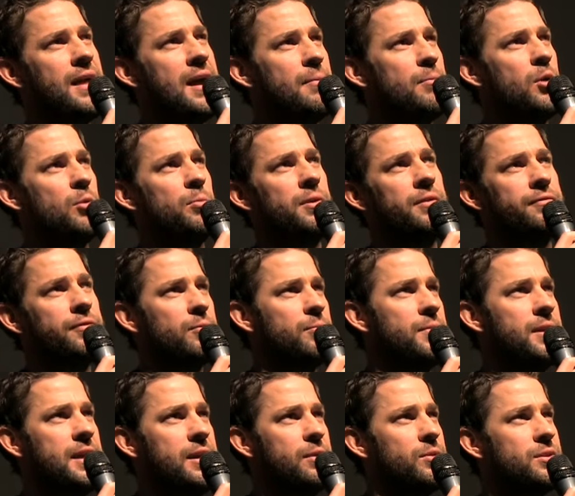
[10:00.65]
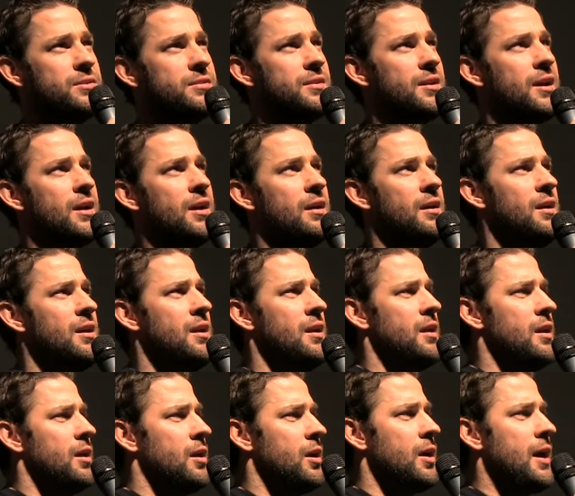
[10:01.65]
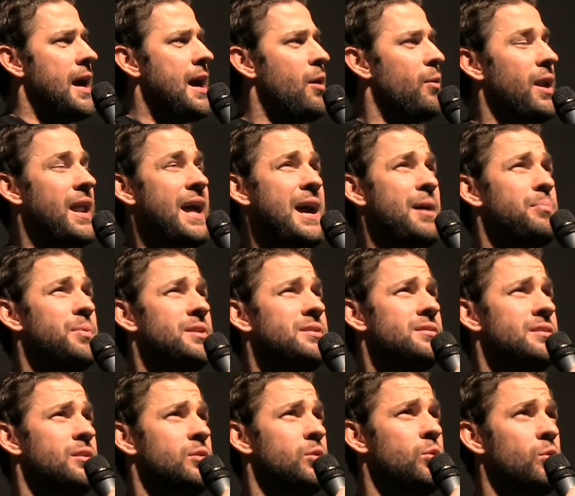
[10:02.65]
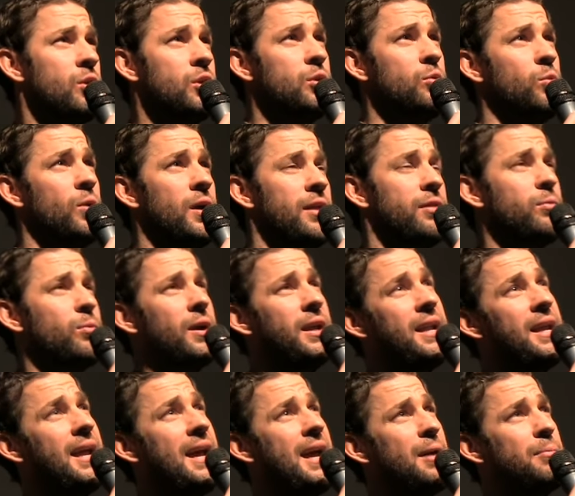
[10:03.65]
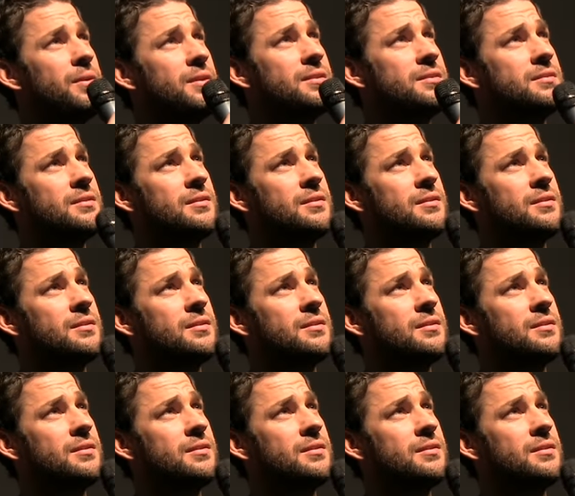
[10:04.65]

of that moment. one for me was uh, how it happens and who are you with when it happens.